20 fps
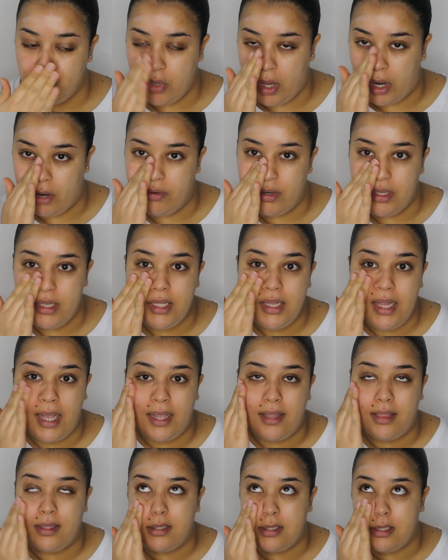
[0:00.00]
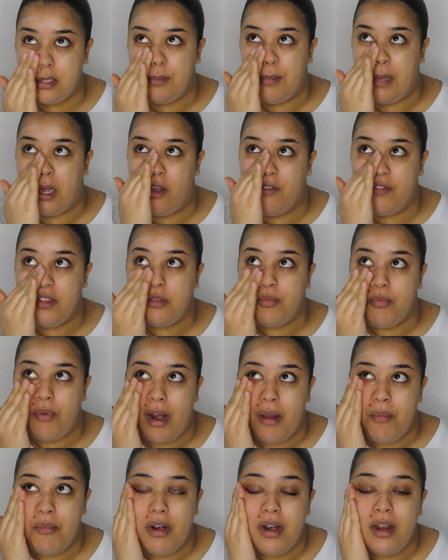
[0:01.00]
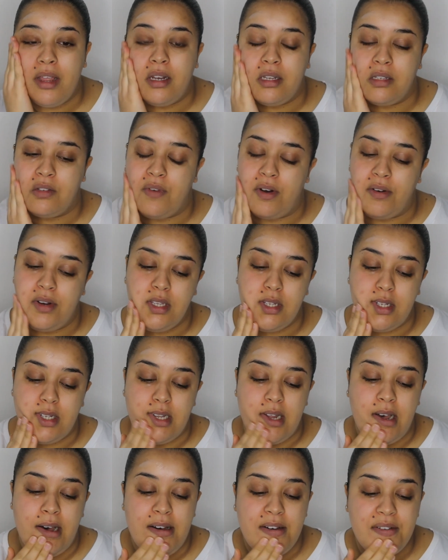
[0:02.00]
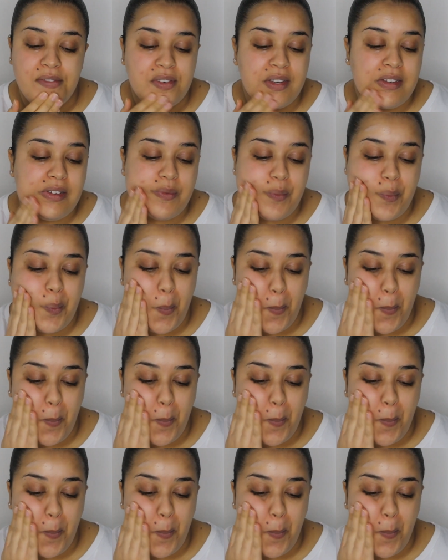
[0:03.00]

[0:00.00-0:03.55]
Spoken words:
I really like the smell of this primer. It is very soft